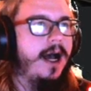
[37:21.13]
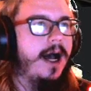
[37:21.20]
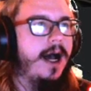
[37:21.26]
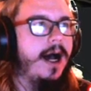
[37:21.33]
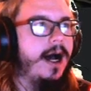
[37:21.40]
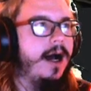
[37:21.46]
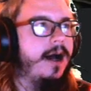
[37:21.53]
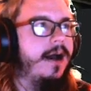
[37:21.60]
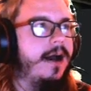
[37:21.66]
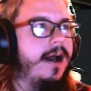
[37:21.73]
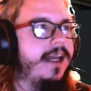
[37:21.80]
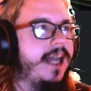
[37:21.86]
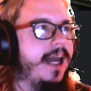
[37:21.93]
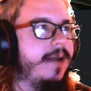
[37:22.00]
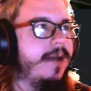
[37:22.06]

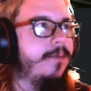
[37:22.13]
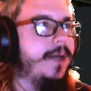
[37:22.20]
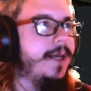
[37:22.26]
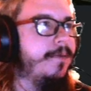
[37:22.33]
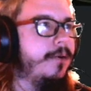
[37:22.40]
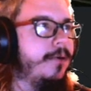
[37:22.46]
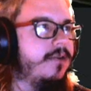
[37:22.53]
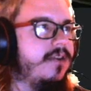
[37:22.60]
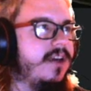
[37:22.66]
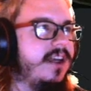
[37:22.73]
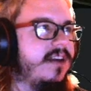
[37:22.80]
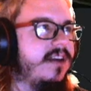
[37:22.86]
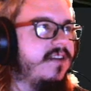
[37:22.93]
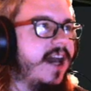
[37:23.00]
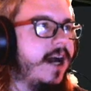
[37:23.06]
Again, people
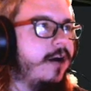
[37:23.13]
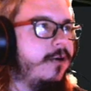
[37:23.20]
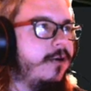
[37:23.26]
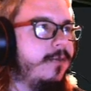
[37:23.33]
did tell